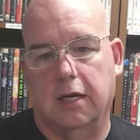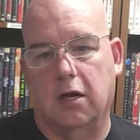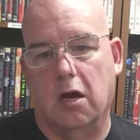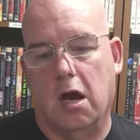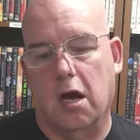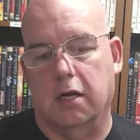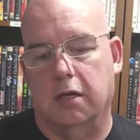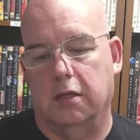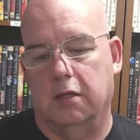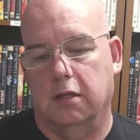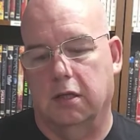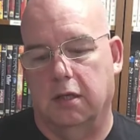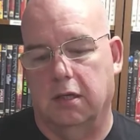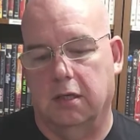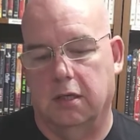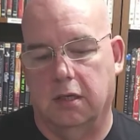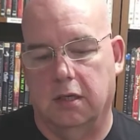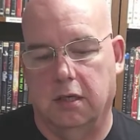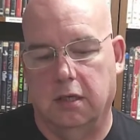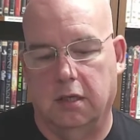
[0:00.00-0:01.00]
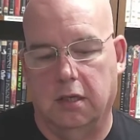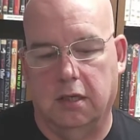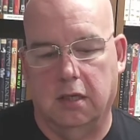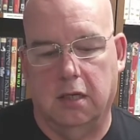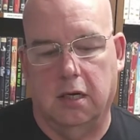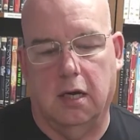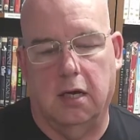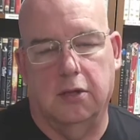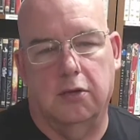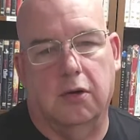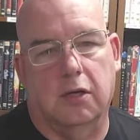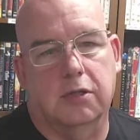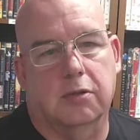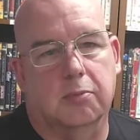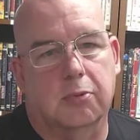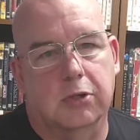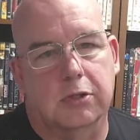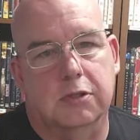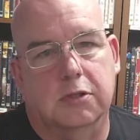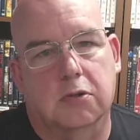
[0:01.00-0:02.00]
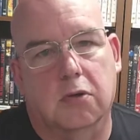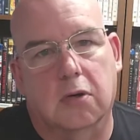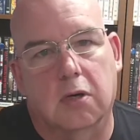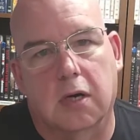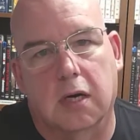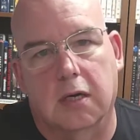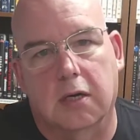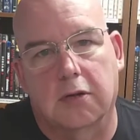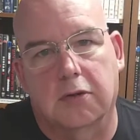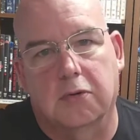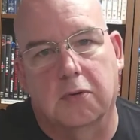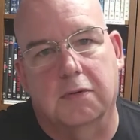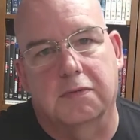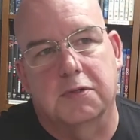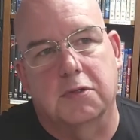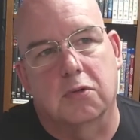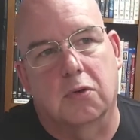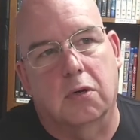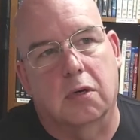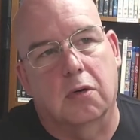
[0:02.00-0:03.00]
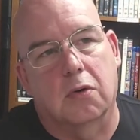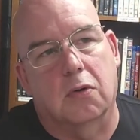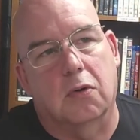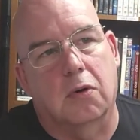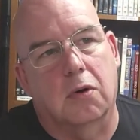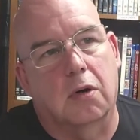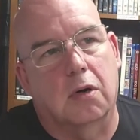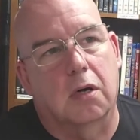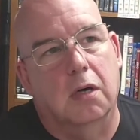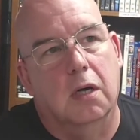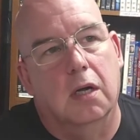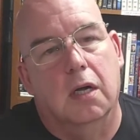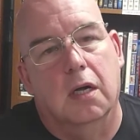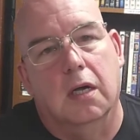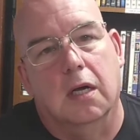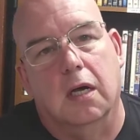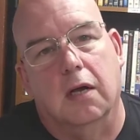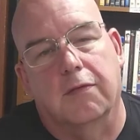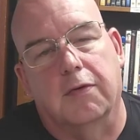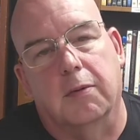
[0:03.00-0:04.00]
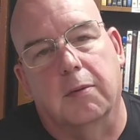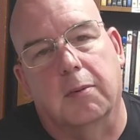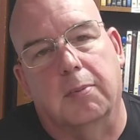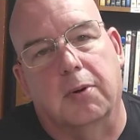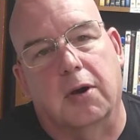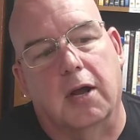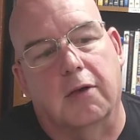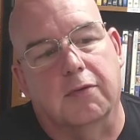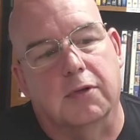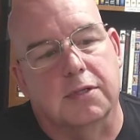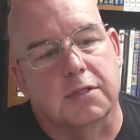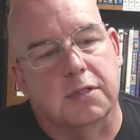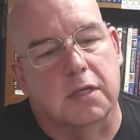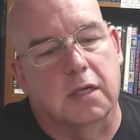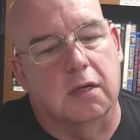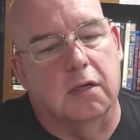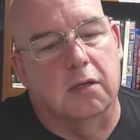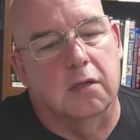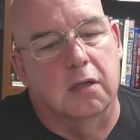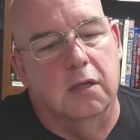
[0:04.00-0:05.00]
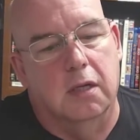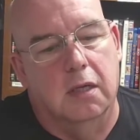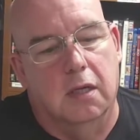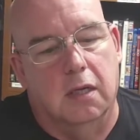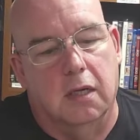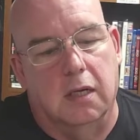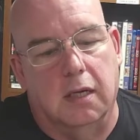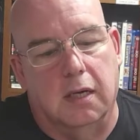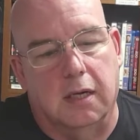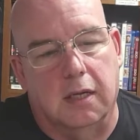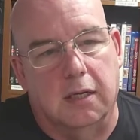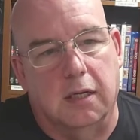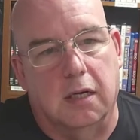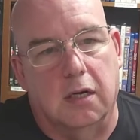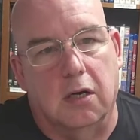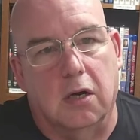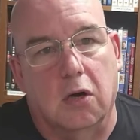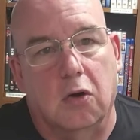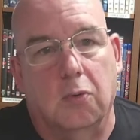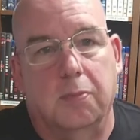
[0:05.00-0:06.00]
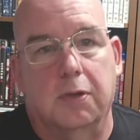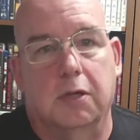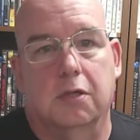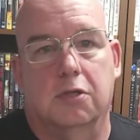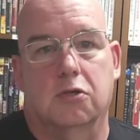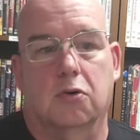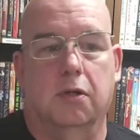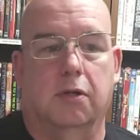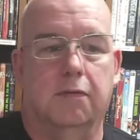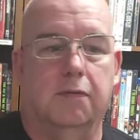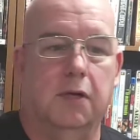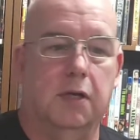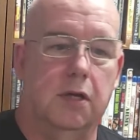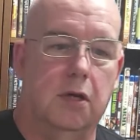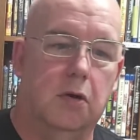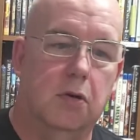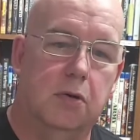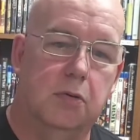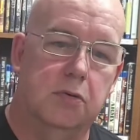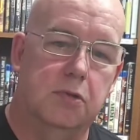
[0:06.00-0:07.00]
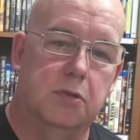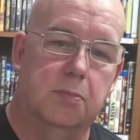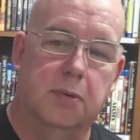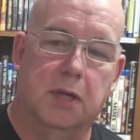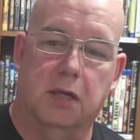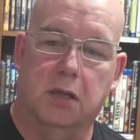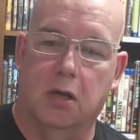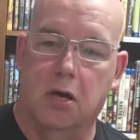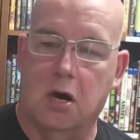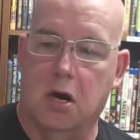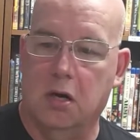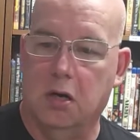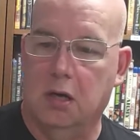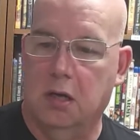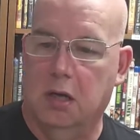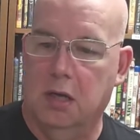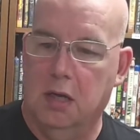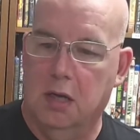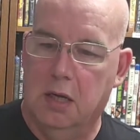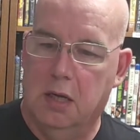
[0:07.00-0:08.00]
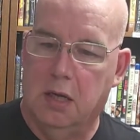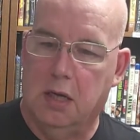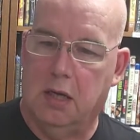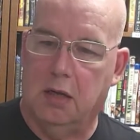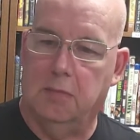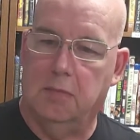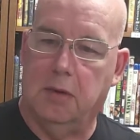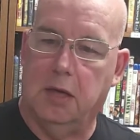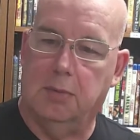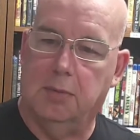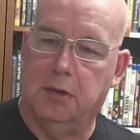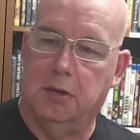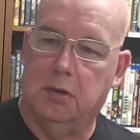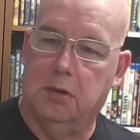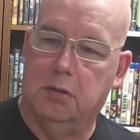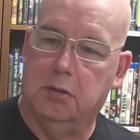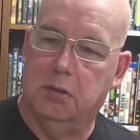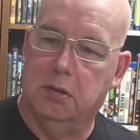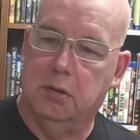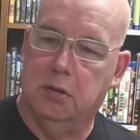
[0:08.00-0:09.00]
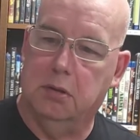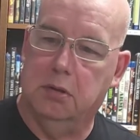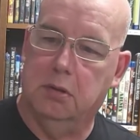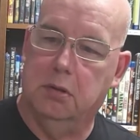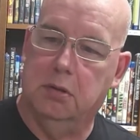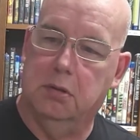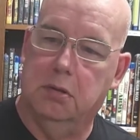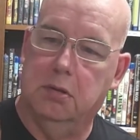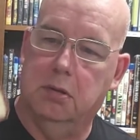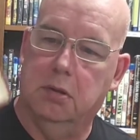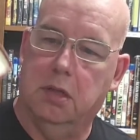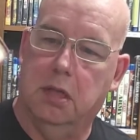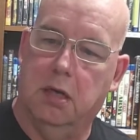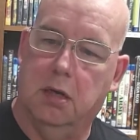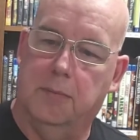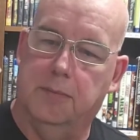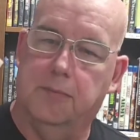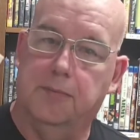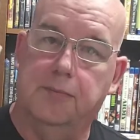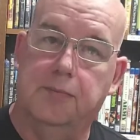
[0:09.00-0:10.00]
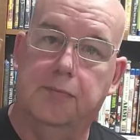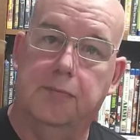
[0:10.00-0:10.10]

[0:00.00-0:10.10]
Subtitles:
got in either at the bookstore, at a thrift store, or from a private sale. And I hope you enjoyed the video. It was a bit long, and maybe you'll um,